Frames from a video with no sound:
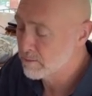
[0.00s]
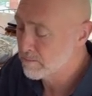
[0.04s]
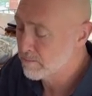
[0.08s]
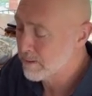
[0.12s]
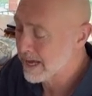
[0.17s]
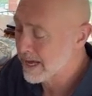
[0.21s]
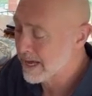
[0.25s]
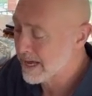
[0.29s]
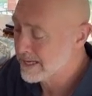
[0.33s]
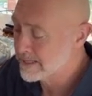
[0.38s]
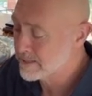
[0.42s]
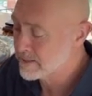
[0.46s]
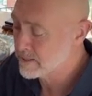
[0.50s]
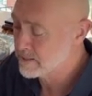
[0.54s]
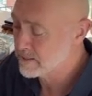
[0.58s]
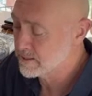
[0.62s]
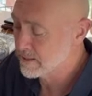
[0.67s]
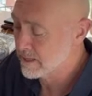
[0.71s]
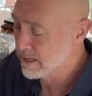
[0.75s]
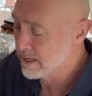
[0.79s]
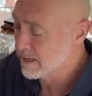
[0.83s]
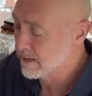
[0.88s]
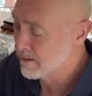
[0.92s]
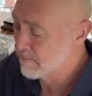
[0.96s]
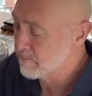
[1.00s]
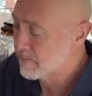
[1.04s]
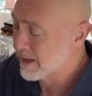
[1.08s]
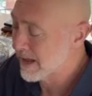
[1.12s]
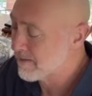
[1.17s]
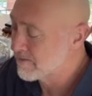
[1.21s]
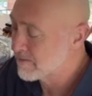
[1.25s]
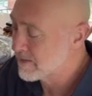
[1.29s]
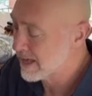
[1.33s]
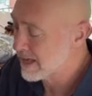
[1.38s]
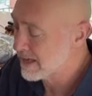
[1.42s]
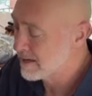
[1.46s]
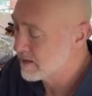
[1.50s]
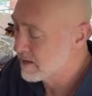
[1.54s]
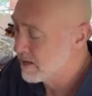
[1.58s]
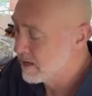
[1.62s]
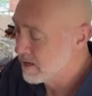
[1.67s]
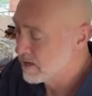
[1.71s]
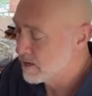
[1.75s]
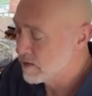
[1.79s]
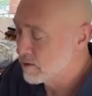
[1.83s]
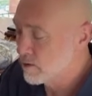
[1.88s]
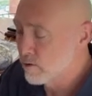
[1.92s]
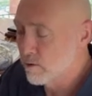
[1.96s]
pads, and then
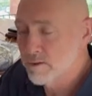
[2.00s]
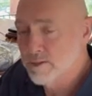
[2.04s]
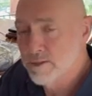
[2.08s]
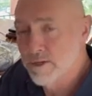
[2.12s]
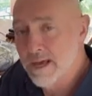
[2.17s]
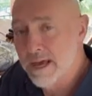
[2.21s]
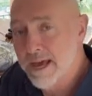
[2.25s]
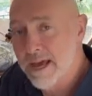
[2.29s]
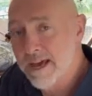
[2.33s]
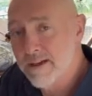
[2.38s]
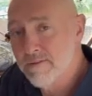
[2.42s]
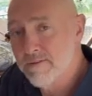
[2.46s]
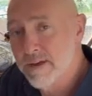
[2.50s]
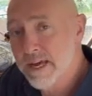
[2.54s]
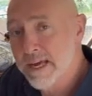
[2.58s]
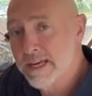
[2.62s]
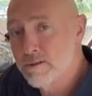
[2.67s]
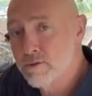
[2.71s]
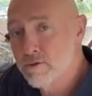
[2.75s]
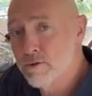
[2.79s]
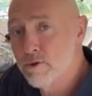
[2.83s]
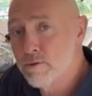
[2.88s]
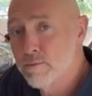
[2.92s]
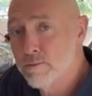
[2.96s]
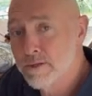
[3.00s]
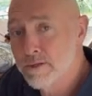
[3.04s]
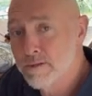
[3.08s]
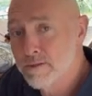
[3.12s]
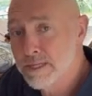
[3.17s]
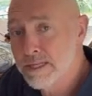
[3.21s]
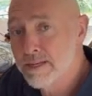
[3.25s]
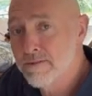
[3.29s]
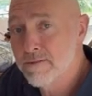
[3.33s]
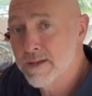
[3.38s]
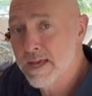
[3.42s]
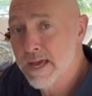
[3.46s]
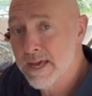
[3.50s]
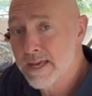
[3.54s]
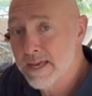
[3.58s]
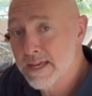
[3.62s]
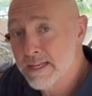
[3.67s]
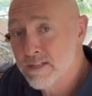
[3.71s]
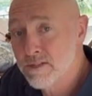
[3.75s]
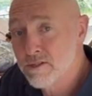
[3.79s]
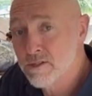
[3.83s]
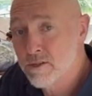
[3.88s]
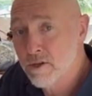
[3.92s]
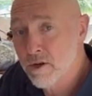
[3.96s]
you also have a 2mm EVA
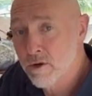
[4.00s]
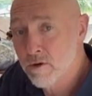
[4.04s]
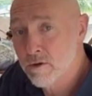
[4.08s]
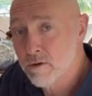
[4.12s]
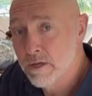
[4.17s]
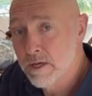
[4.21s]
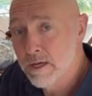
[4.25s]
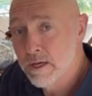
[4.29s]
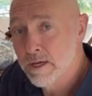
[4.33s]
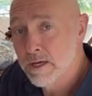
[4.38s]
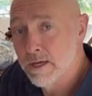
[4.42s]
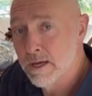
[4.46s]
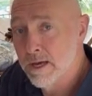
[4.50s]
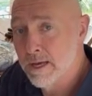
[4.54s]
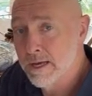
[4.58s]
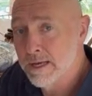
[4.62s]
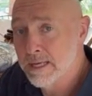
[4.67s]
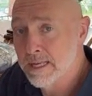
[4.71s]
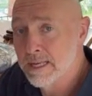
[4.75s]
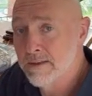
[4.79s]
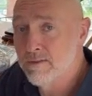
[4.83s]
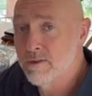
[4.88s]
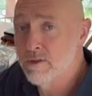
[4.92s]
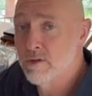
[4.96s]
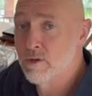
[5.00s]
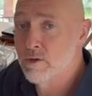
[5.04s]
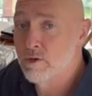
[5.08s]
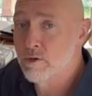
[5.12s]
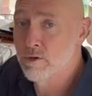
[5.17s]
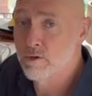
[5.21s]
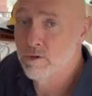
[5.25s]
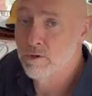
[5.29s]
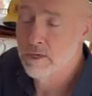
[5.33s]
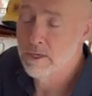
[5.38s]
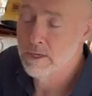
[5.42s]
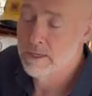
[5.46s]
insole, giving you